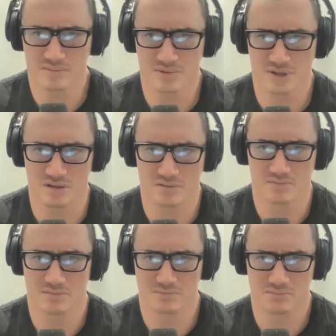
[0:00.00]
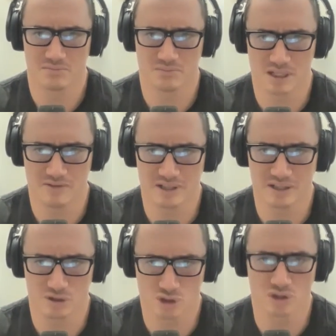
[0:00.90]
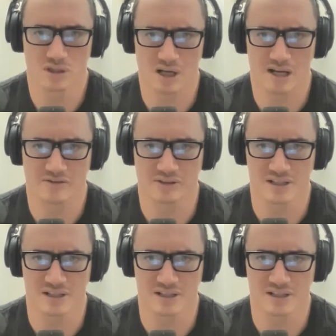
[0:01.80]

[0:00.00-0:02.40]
So living a good life